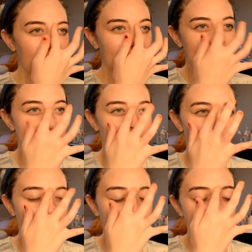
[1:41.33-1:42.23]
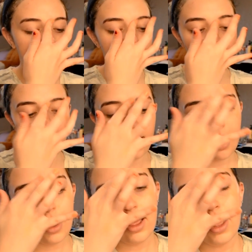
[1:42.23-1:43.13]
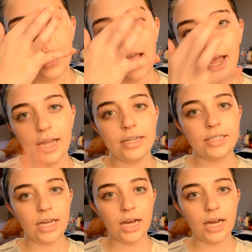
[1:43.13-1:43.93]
gonna die in a minute. And